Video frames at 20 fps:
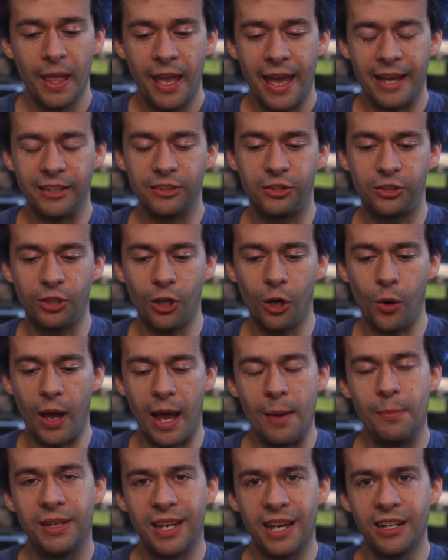And so
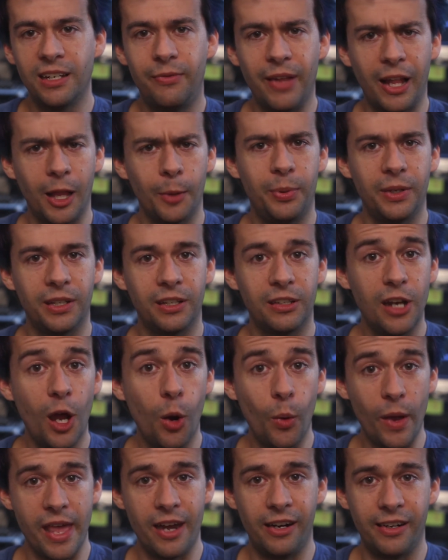I began developing
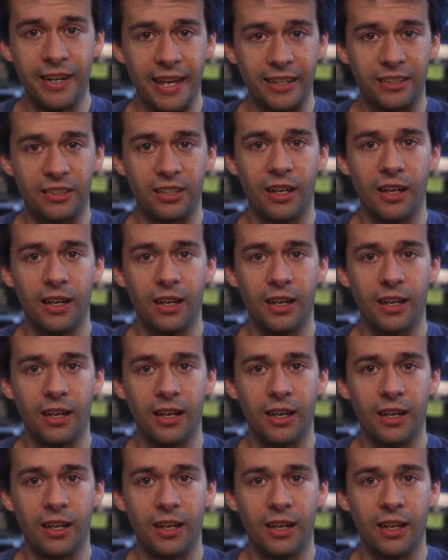No Internet